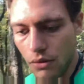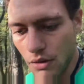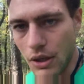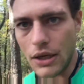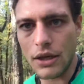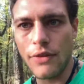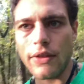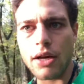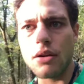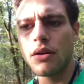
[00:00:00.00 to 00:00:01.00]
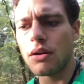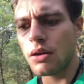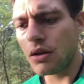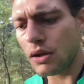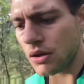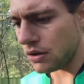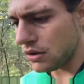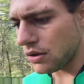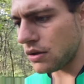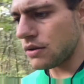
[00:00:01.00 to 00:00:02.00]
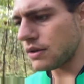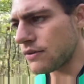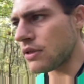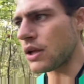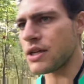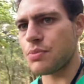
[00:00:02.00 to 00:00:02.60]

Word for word: And in that lies